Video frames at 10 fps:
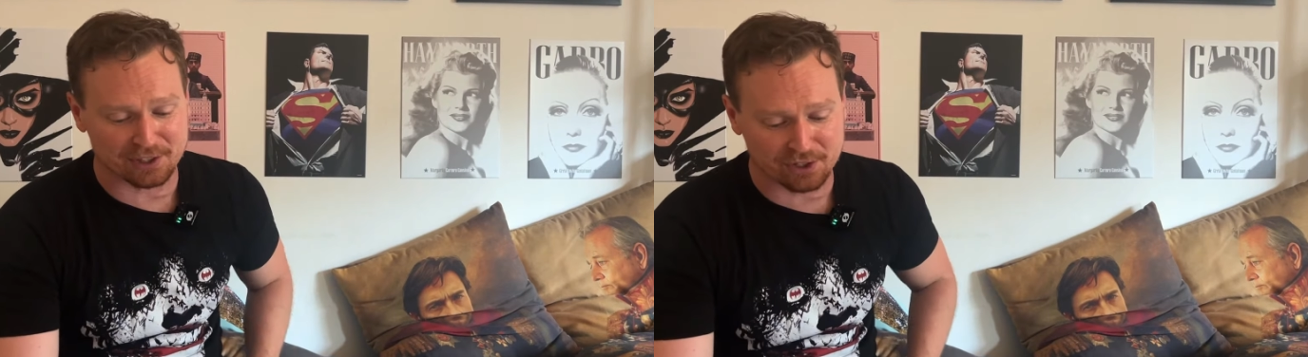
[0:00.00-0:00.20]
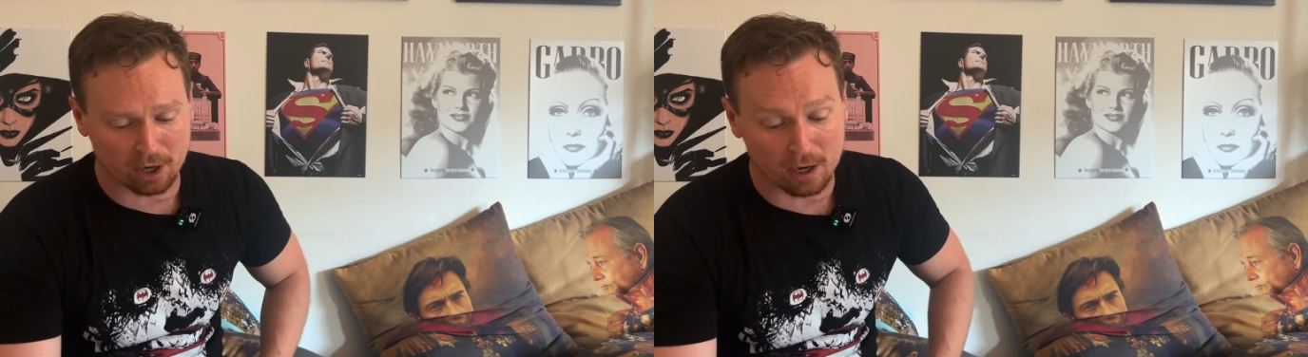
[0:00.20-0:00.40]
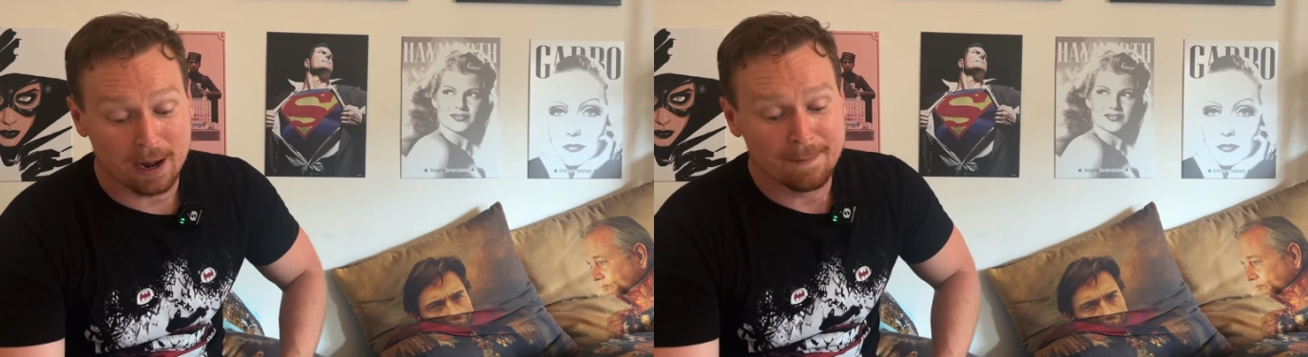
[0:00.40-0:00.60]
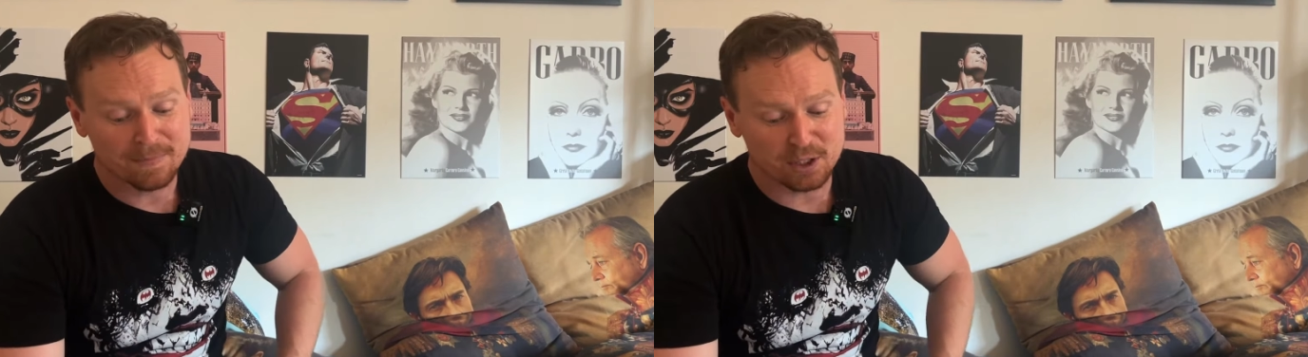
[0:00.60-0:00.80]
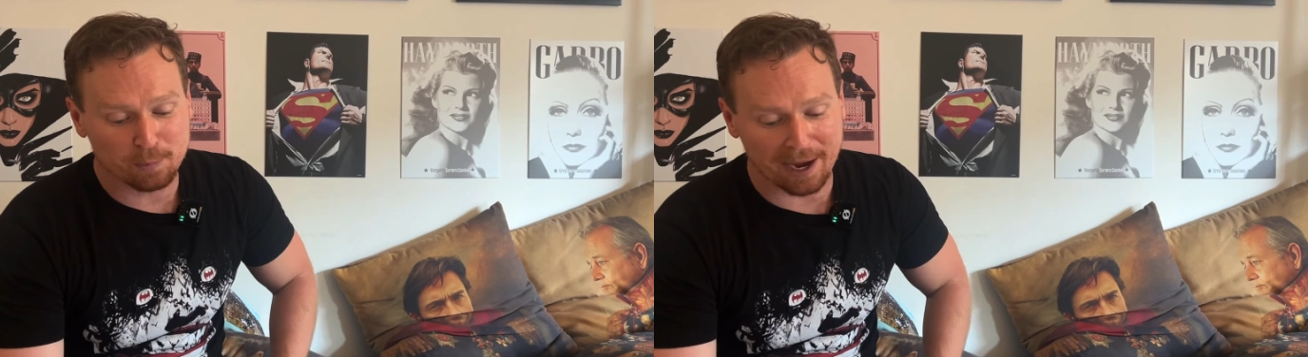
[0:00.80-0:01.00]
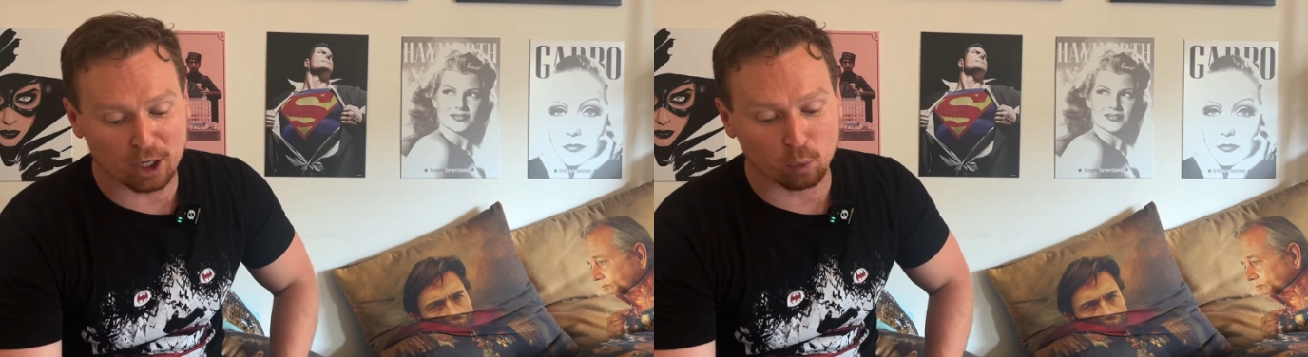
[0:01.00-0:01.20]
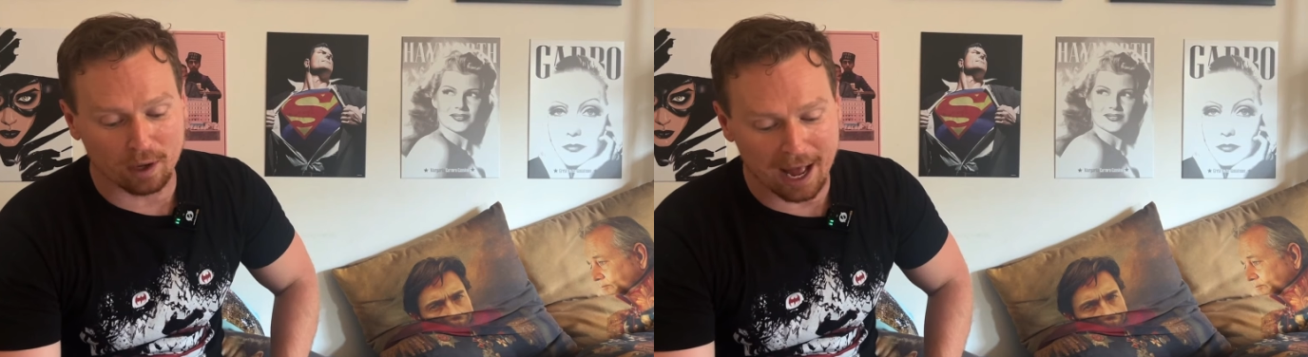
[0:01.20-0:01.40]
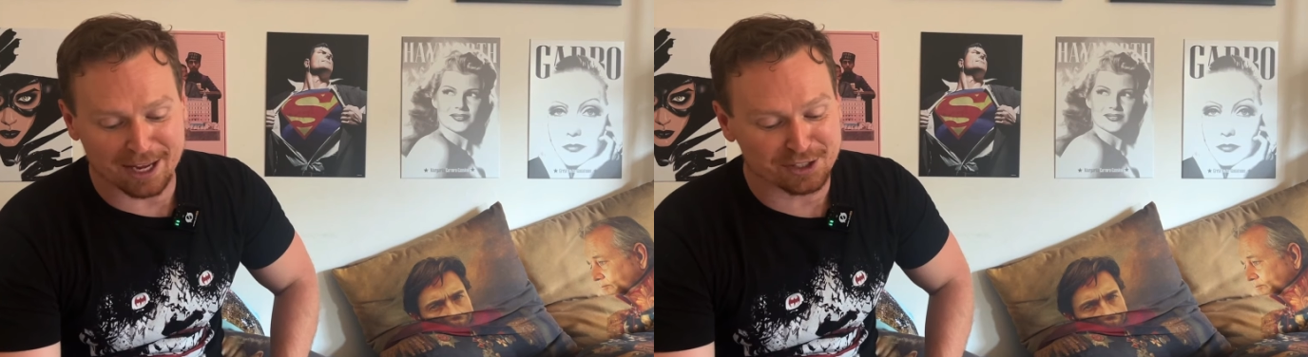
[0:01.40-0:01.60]
Speaker 1: times the
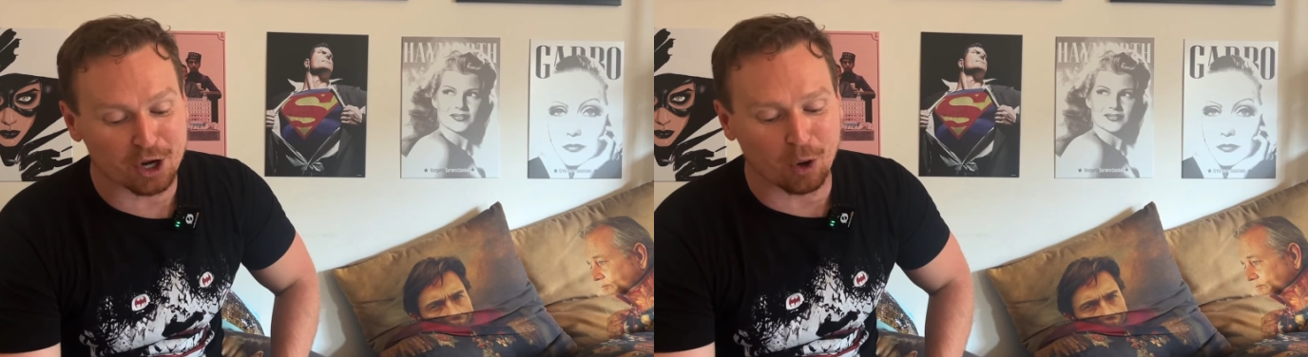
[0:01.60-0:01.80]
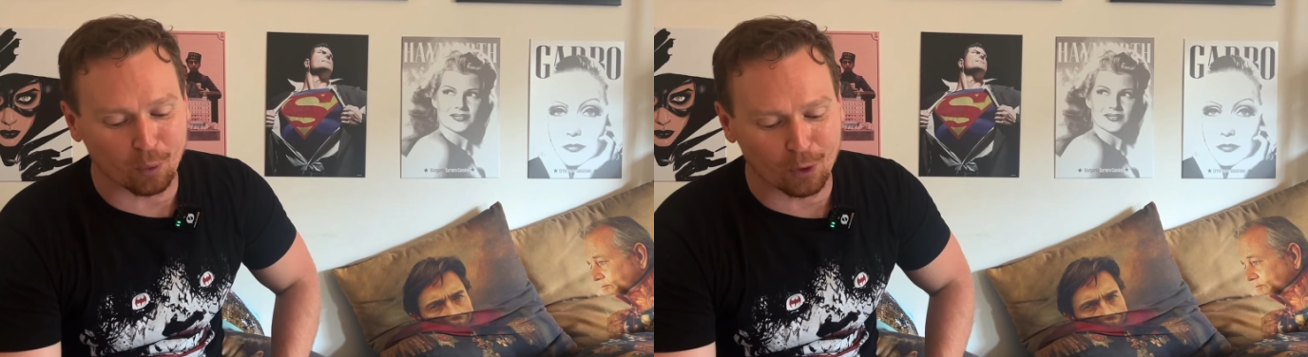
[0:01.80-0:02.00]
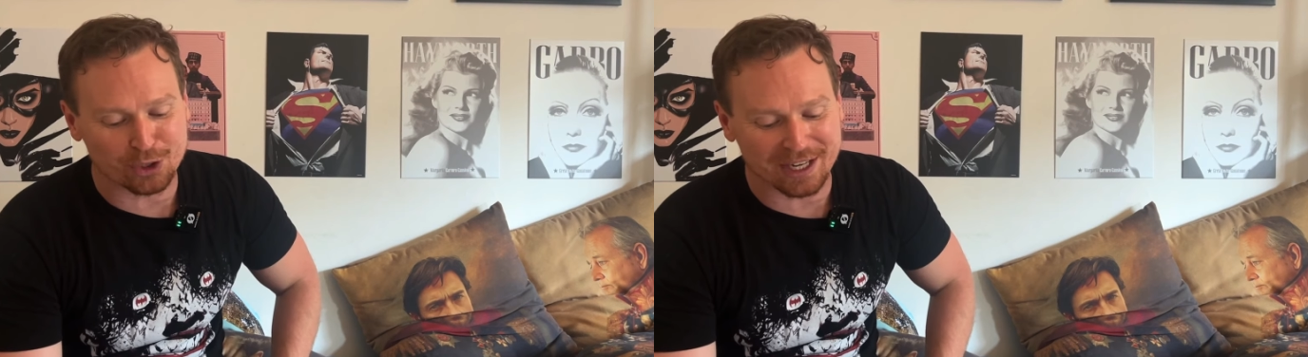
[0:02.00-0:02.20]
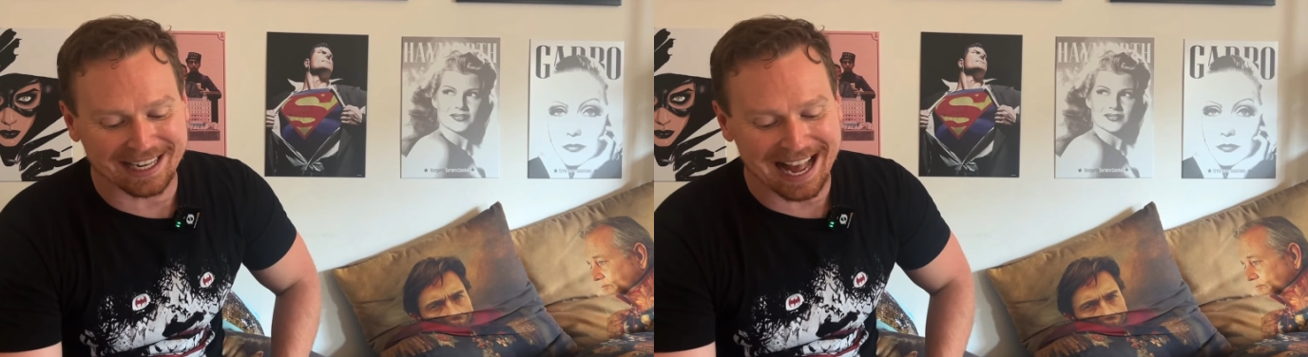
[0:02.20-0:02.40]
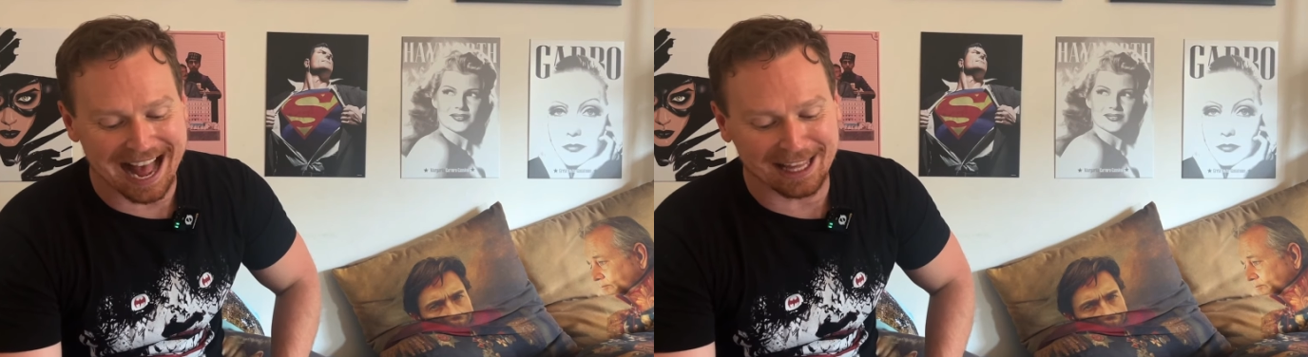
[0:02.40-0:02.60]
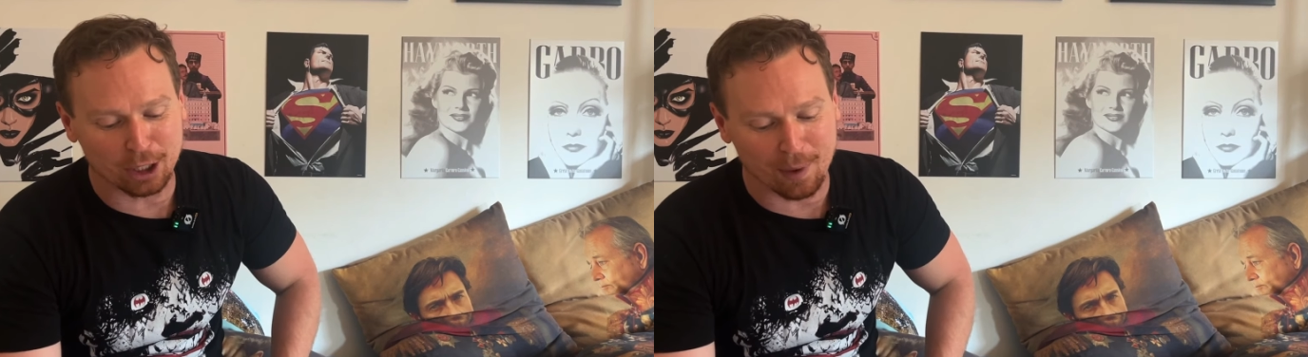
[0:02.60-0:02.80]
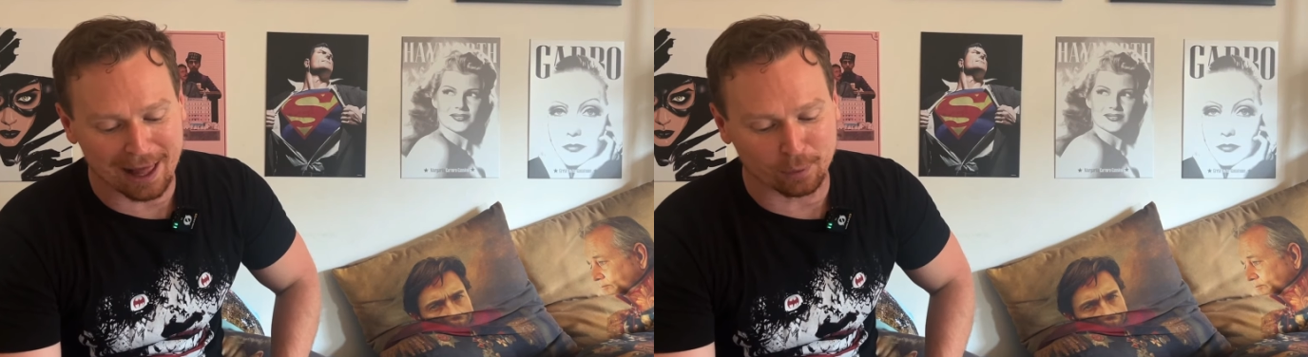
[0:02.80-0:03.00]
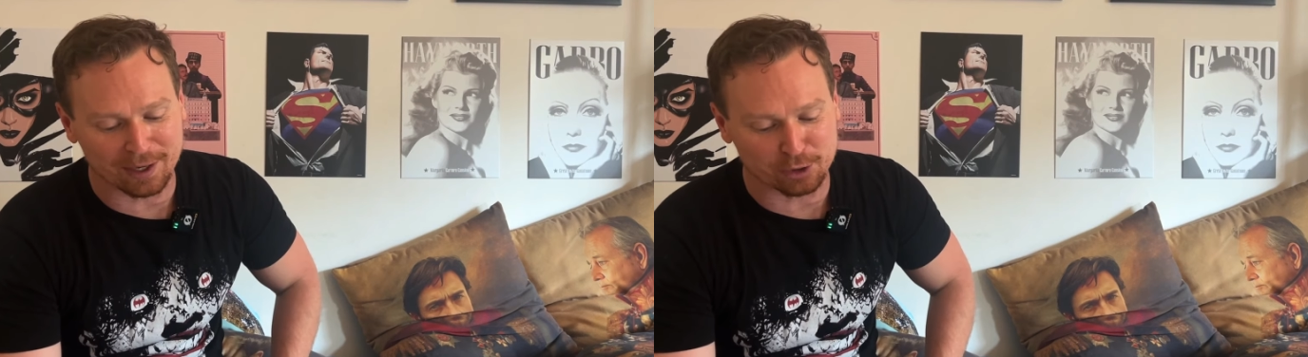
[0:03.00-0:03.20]
Avenger? Oh, with, I guess
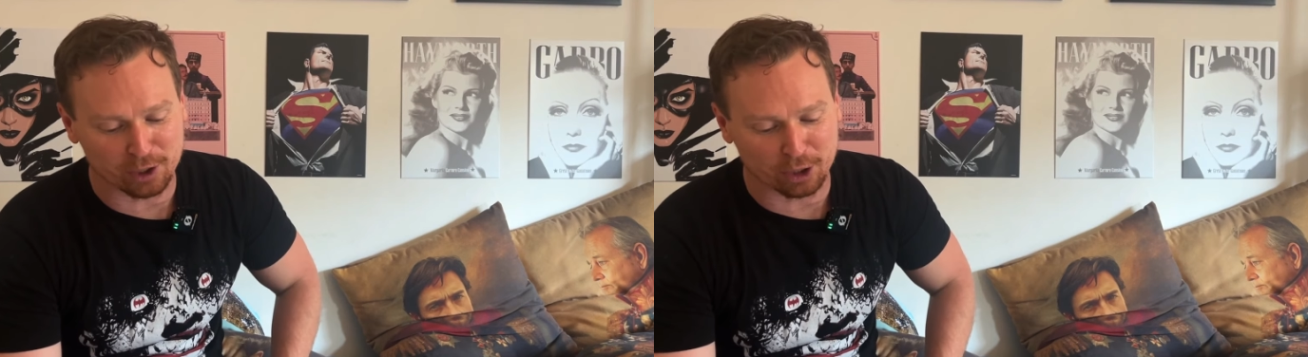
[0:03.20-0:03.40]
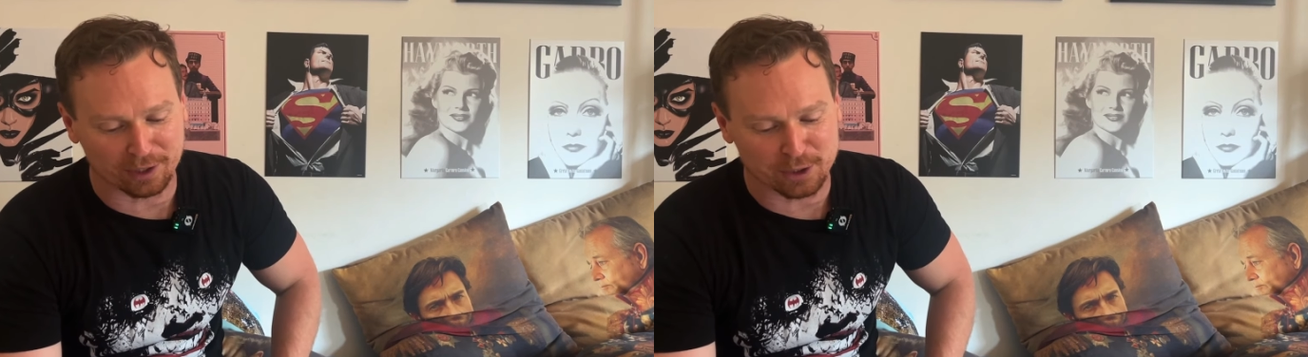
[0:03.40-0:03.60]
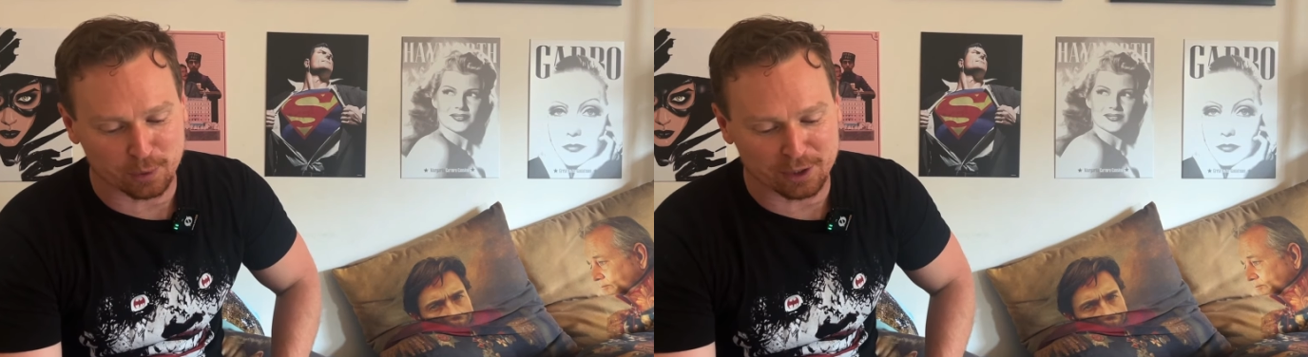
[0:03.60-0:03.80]
that X. I was like,